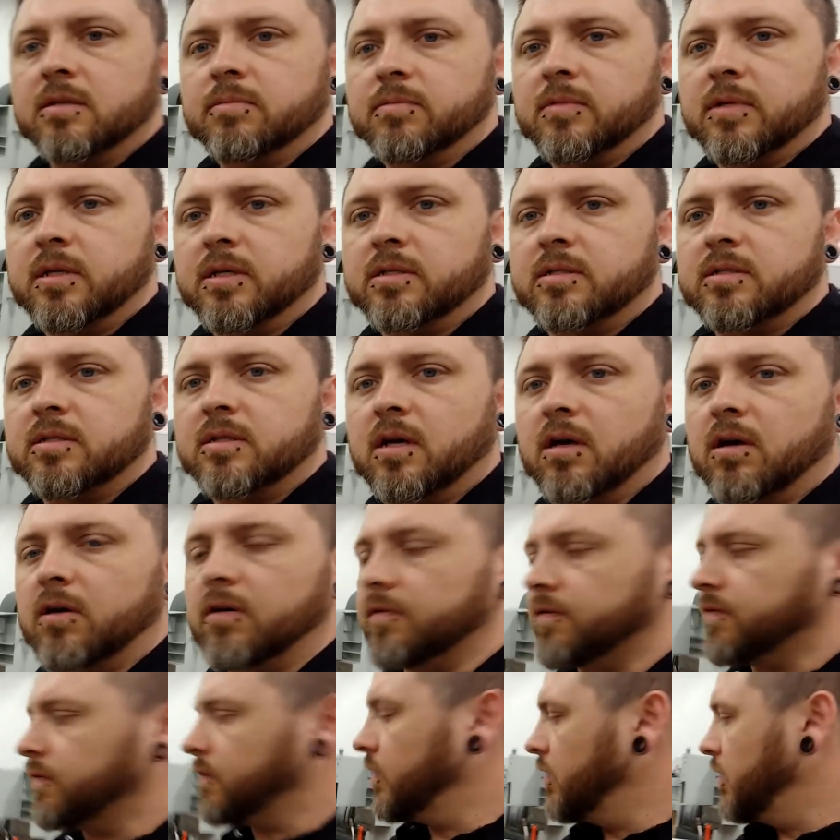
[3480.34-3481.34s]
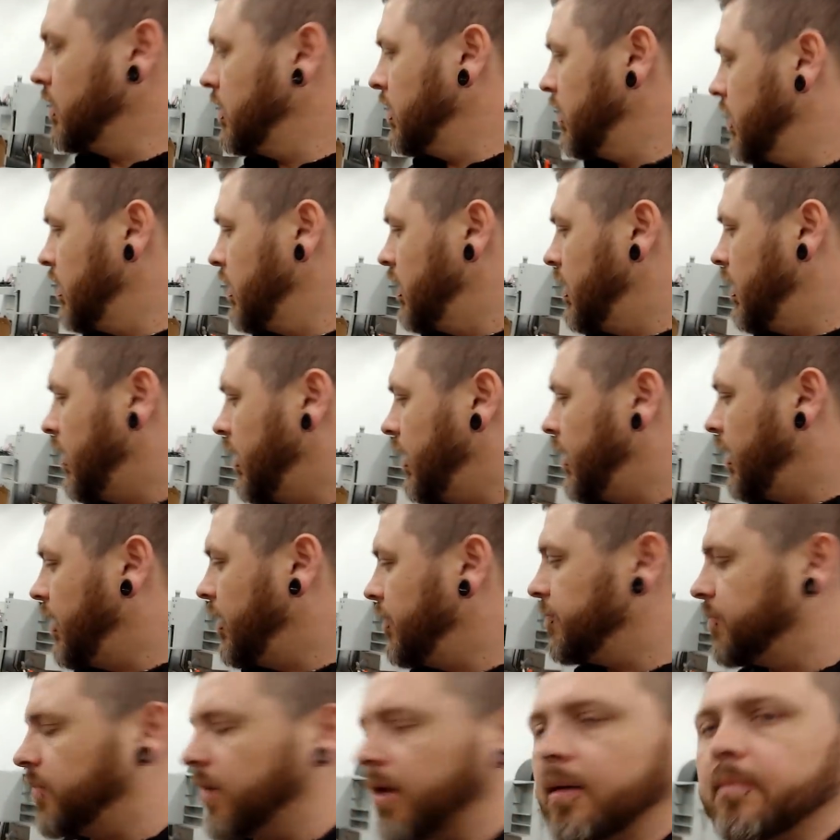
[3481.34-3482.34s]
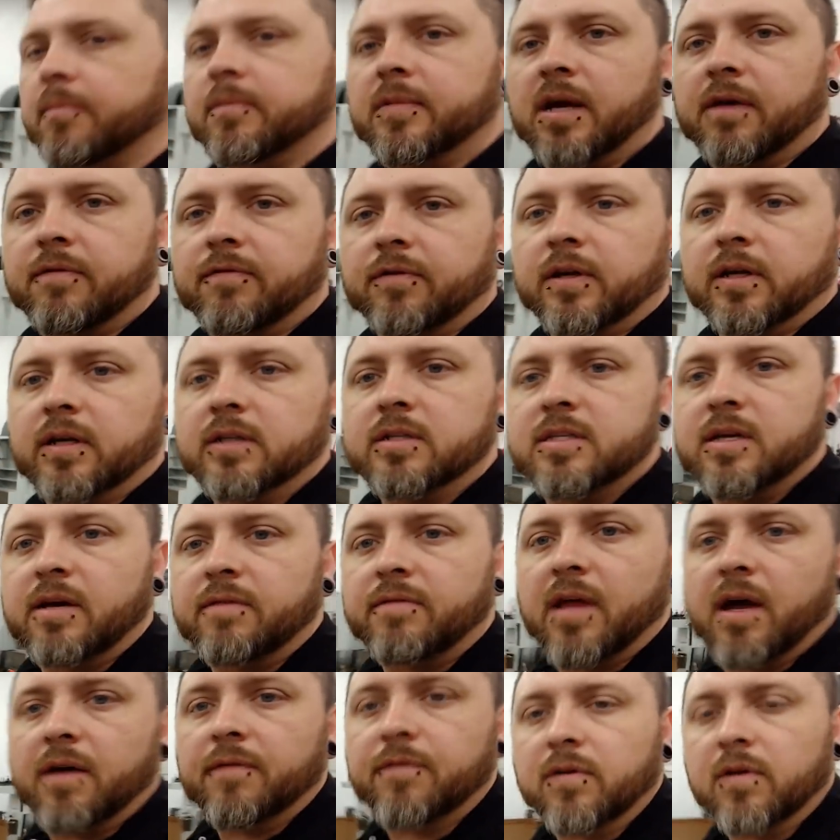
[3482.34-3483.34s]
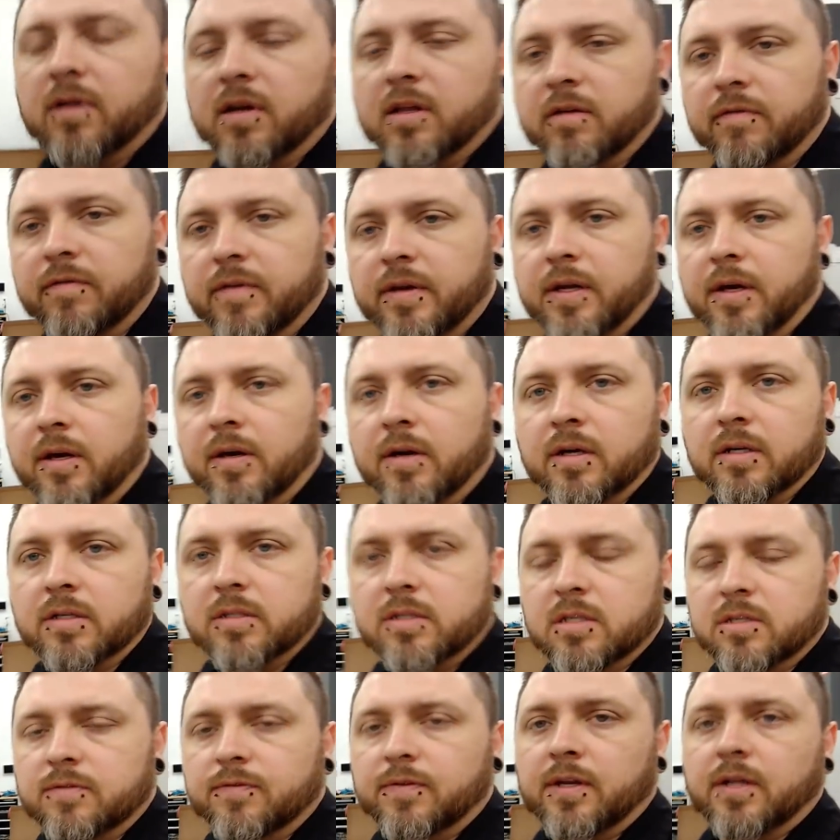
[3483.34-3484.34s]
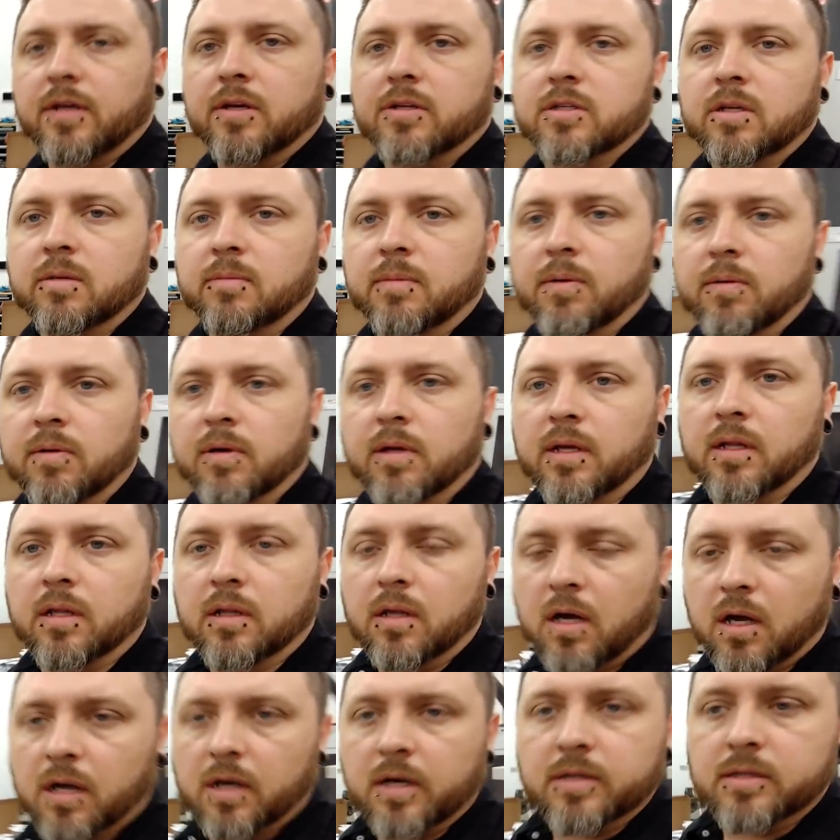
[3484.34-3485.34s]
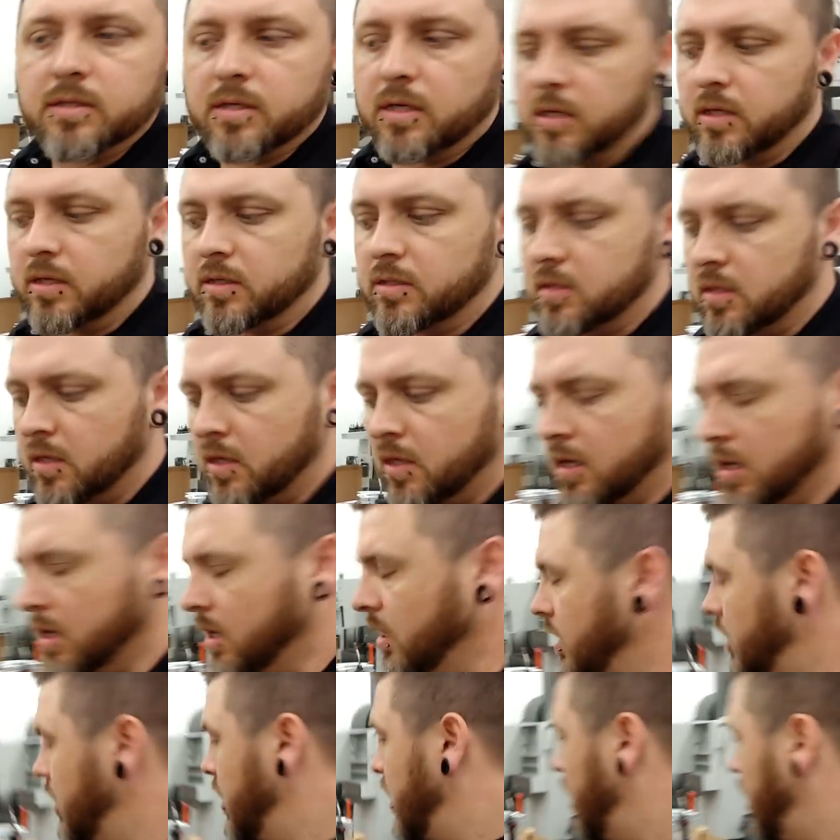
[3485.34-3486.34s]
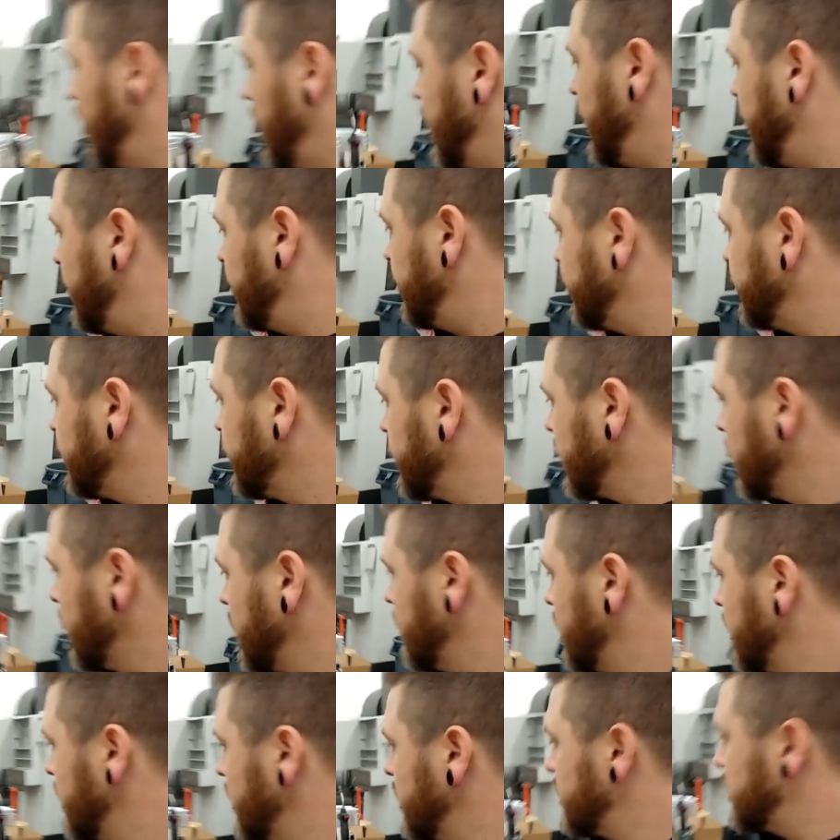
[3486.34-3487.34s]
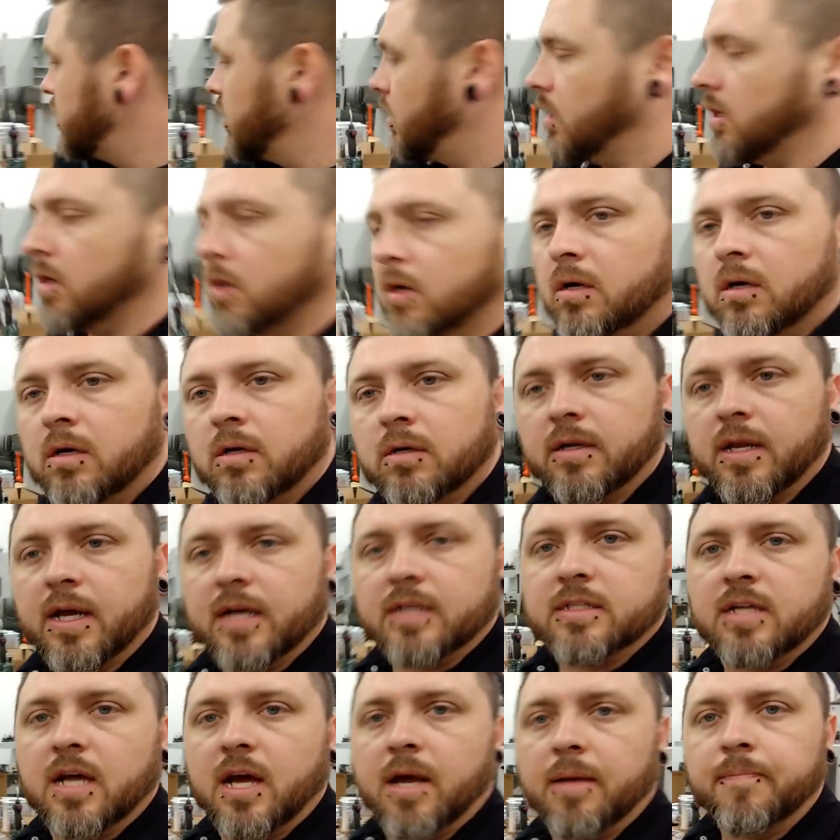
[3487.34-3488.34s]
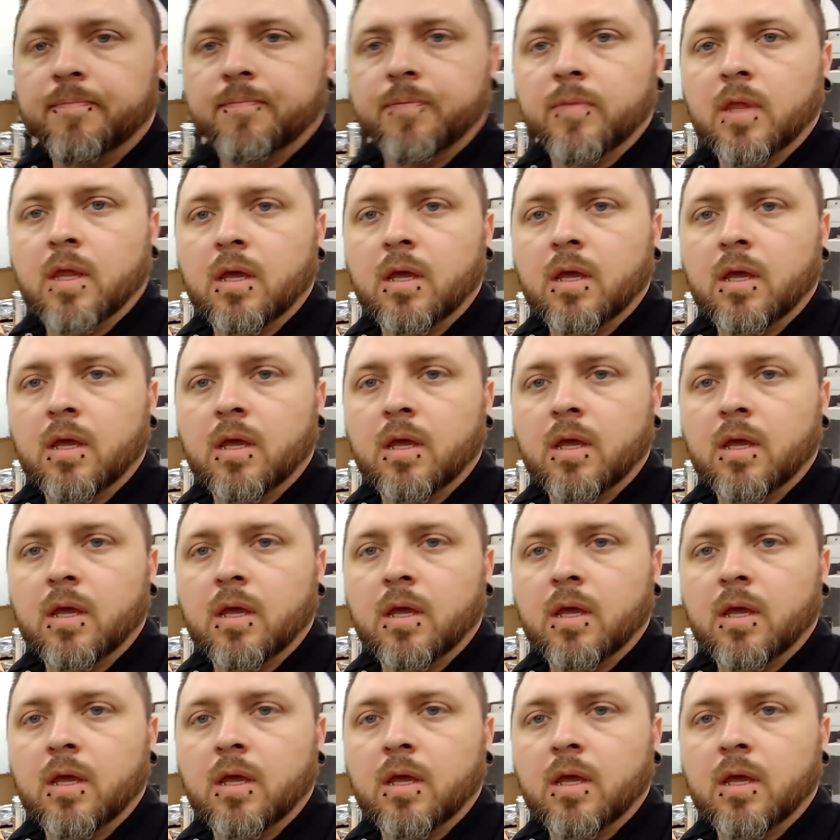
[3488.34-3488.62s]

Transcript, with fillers: itself. Um, but I'm definitely going to save that for another video because this video is going to be really long as it is. Um, so next time,